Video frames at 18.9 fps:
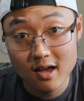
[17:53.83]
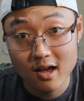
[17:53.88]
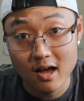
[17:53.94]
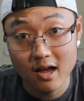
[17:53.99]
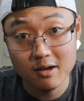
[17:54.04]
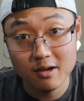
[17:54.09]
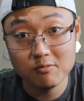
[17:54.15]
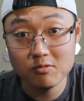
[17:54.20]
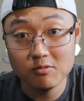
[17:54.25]

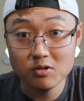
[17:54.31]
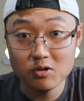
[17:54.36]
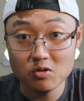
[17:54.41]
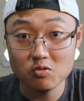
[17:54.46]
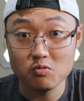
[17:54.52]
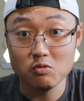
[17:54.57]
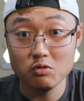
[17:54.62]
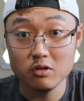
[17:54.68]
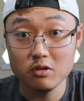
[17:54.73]
I
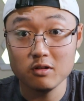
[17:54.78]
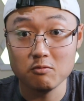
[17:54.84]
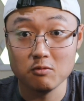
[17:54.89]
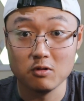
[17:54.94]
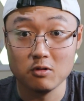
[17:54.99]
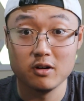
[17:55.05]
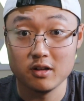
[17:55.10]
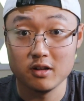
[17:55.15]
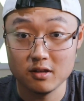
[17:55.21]
wouldn't really
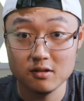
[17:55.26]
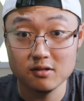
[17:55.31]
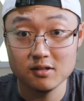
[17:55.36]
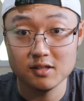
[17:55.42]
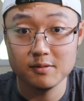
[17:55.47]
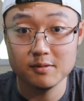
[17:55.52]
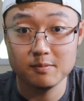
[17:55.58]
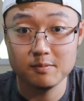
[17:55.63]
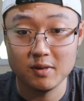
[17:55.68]
want to
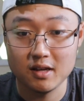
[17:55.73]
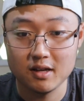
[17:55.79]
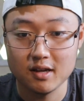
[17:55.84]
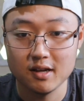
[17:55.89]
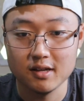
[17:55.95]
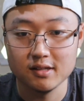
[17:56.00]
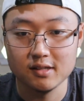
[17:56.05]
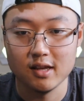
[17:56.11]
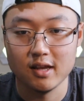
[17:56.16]
use it
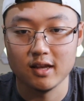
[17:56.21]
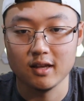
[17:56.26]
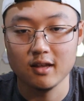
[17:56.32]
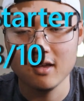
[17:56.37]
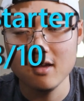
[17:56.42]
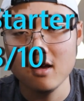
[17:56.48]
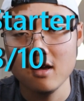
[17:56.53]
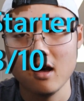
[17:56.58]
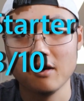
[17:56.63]
because like
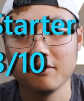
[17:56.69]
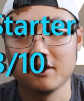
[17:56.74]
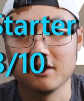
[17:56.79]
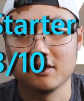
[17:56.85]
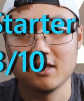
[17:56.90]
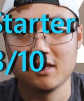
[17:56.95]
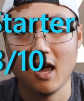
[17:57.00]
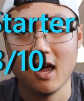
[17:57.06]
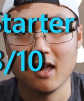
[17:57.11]
of the
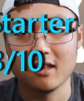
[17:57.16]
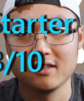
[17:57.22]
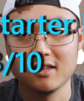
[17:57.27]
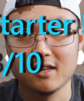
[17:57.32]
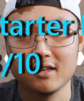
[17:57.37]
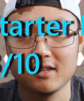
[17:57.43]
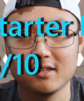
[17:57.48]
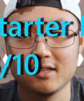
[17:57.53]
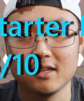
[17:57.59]

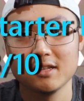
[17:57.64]
tactics.